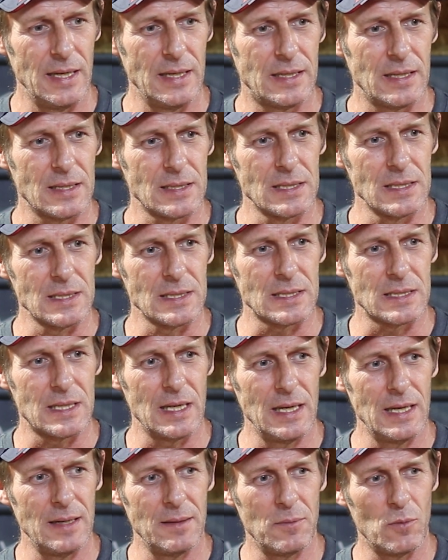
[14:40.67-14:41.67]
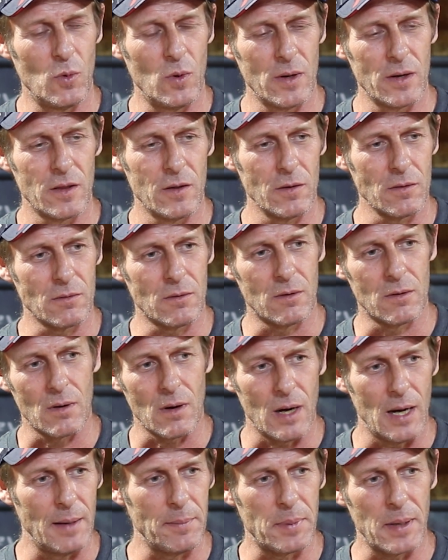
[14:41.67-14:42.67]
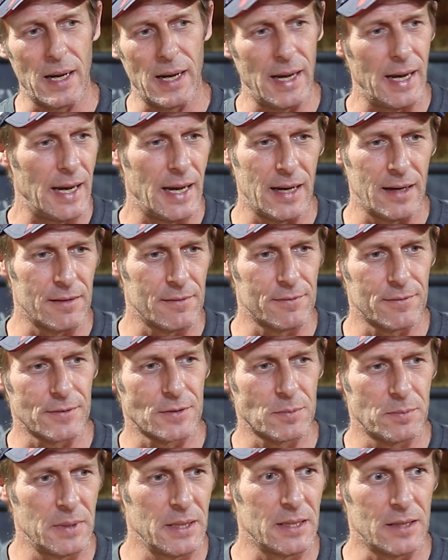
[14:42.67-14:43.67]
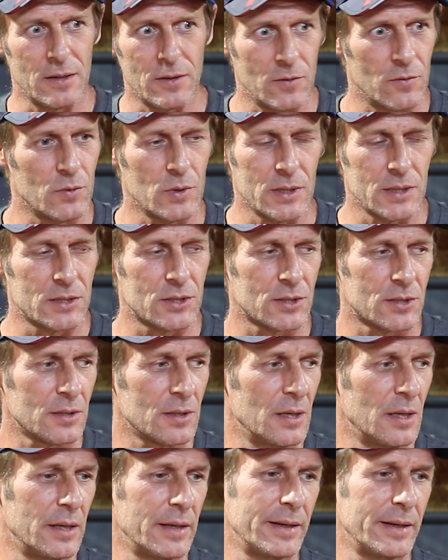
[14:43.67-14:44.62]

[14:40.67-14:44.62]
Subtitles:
it doesn't seem, one other gripe I have, speaking of which,